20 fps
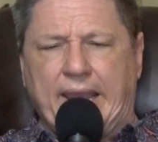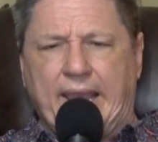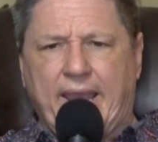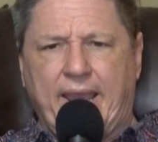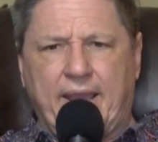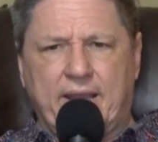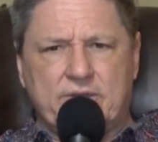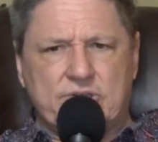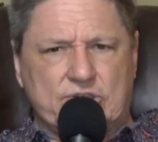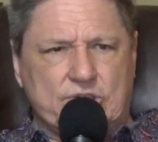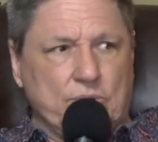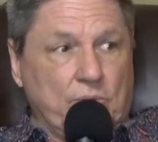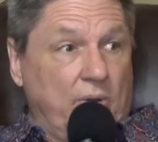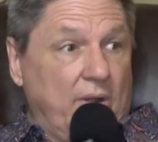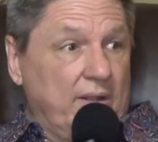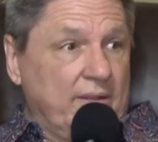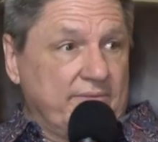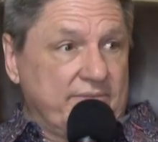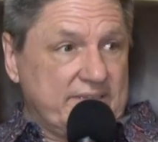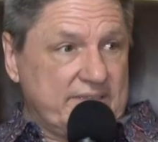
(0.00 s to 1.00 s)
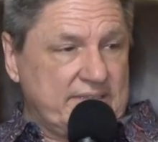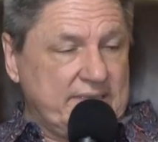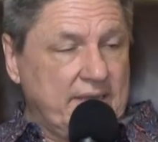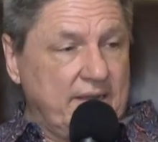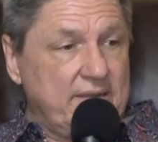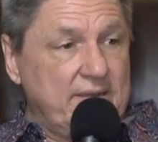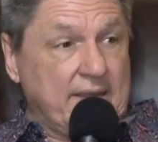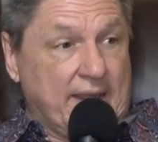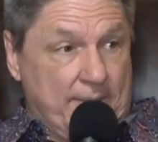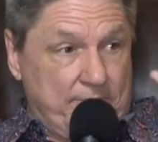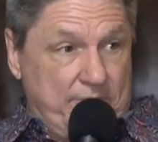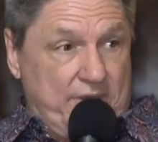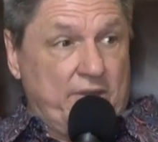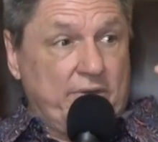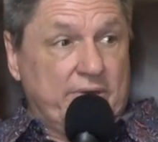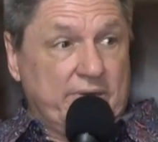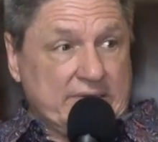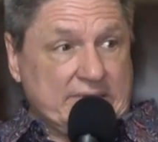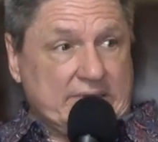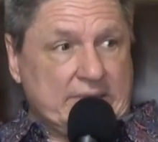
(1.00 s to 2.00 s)
And so all of a sudden I'm
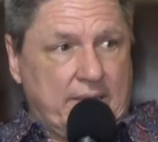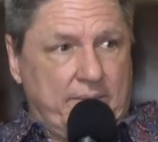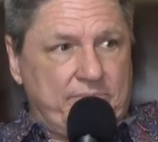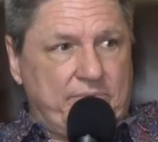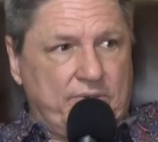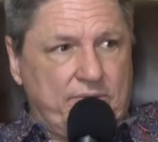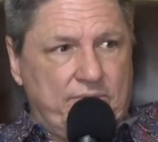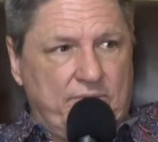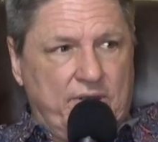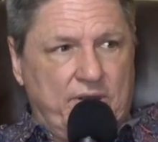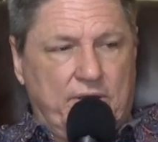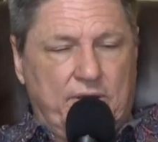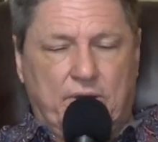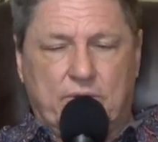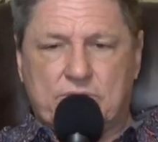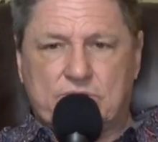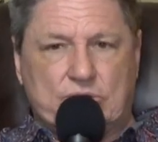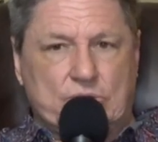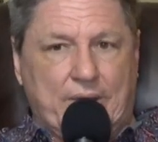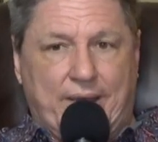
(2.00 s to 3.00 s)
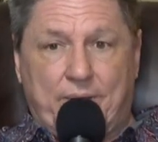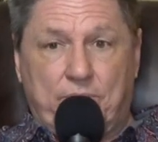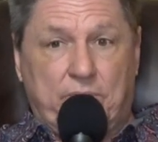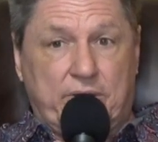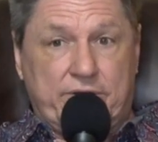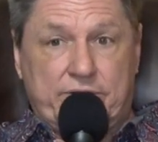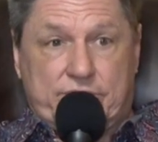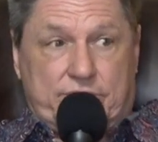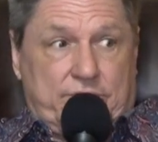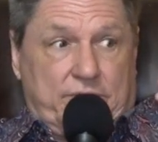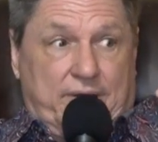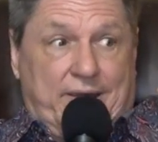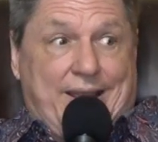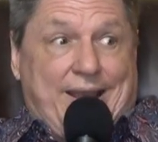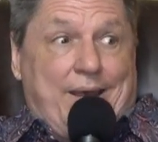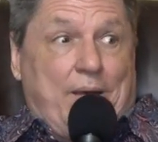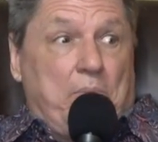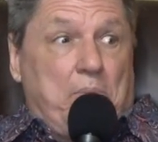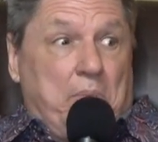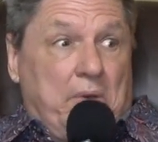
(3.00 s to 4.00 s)
hearing something, you know, so I wasn't sure
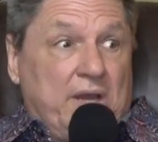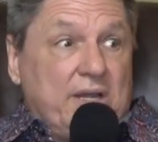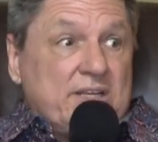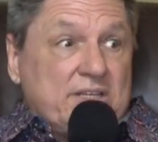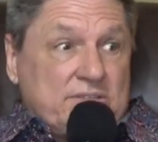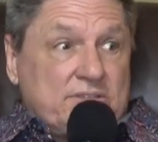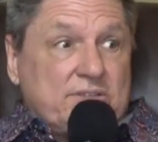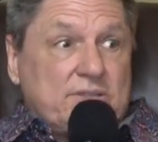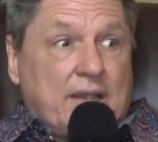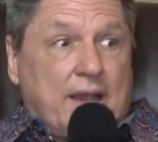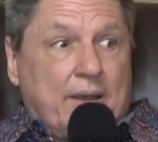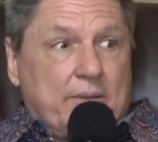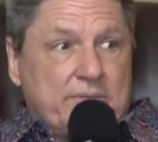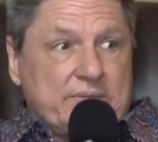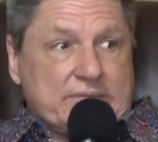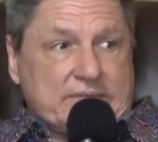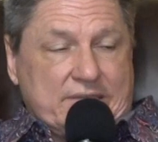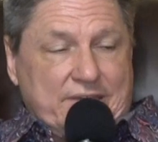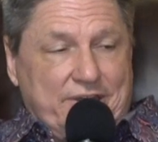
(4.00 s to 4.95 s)
how much I was